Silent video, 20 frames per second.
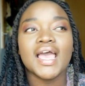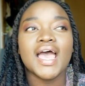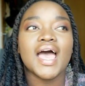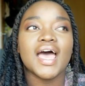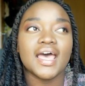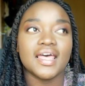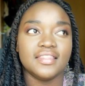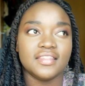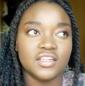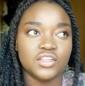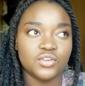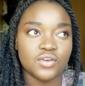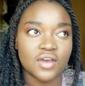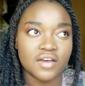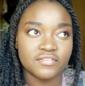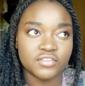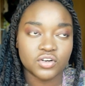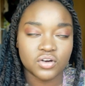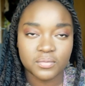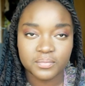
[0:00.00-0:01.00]
and then you have a
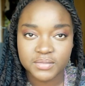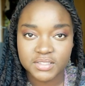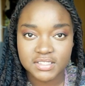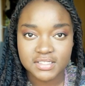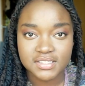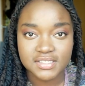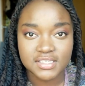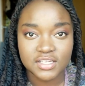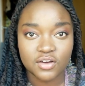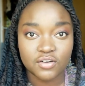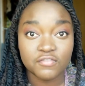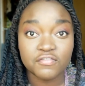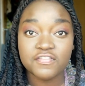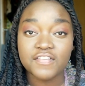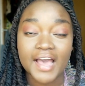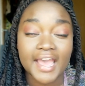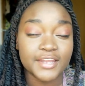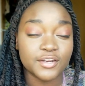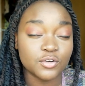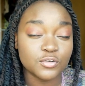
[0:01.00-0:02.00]
competency on final